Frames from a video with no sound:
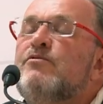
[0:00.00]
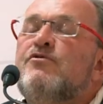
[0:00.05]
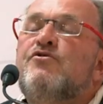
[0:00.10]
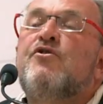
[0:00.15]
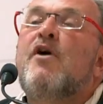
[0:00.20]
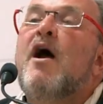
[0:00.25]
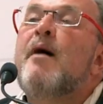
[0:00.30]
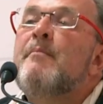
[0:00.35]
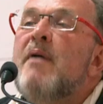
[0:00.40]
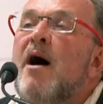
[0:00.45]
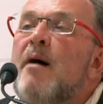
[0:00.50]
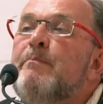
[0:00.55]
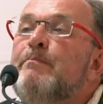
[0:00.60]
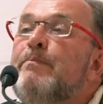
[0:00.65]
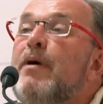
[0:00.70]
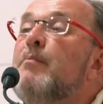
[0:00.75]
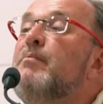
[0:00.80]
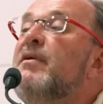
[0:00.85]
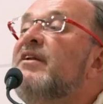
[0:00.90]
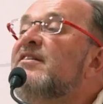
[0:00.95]
drum up
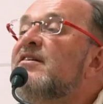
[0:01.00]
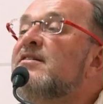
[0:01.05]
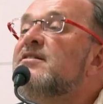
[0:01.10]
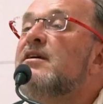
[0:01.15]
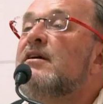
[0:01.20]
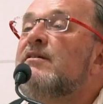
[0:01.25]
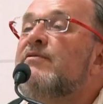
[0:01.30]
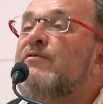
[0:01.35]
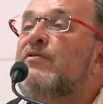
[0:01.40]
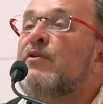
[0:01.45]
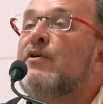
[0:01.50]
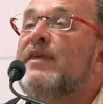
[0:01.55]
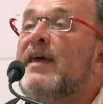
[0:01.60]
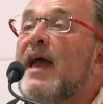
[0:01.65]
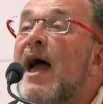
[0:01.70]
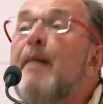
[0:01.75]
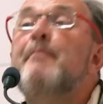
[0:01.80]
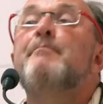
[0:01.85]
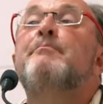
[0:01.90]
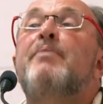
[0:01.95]
publicity for
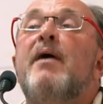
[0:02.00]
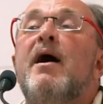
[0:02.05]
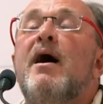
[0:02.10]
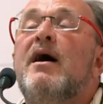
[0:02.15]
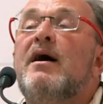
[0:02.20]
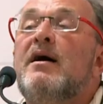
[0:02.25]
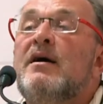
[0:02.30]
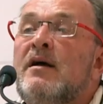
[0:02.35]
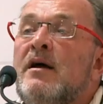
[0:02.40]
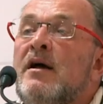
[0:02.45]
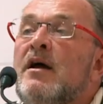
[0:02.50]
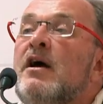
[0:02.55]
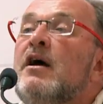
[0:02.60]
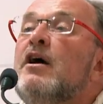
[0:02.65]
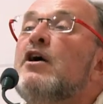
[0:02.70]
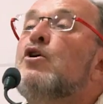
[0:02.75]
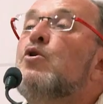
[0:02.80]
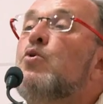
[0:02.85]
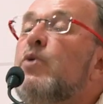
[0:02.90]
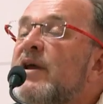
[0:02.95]
the empire,
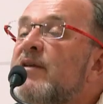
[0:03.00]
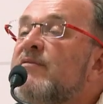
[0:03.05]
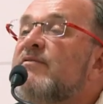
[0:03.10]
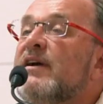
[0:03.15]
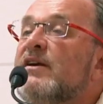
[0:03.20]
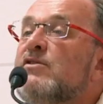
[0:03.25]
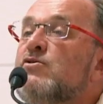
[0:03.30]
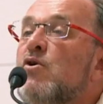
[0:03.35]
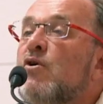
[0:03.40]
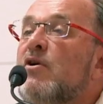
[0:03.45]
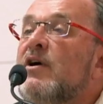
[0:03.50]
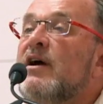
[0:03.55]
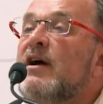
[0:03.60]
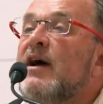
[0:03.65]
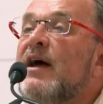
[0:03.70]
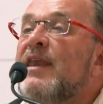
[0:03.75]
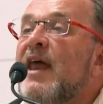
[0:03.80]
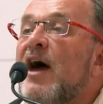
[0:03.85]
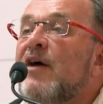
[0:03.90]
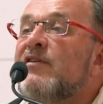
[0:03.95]
Queen Victoria
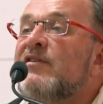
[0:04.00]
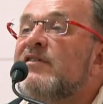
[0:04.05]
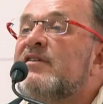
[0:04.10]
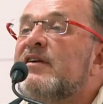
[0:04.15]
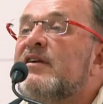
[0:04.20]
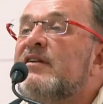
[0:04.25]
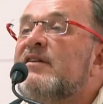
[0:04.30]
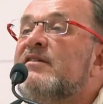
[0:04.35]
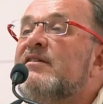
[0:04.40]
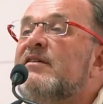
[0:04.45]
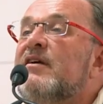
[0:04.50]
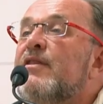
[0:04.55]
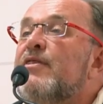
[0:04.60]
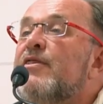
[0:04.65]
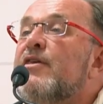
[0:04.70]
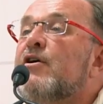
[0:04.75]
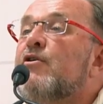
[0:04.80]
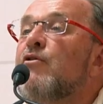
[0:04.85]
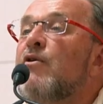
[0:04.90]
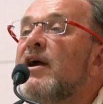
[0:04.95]
announces
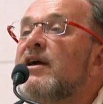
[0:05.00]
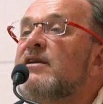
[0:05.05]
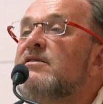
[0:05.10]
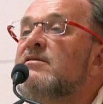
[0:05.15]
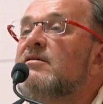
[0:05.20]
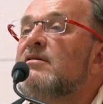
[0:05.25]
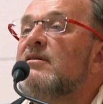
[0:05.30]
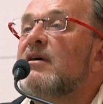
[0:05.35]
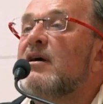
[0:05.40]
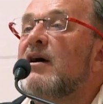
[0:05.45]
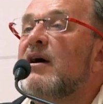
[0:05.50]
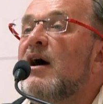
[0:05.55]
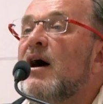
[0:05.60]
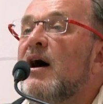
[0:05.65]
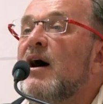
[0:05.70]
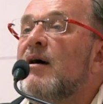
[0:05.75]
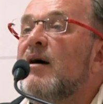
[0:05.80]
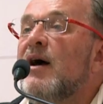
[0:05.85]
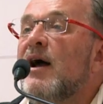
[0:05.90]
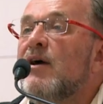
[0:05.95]
the great,
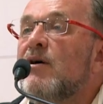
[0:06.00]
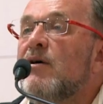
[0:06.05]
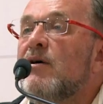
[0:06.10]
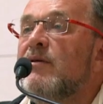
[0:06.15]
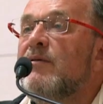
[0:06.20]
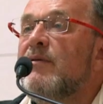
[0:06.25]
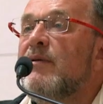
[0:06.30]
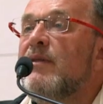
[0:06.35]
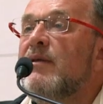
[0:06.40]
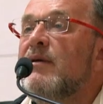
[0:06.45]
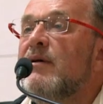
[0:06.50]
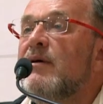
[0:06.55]
the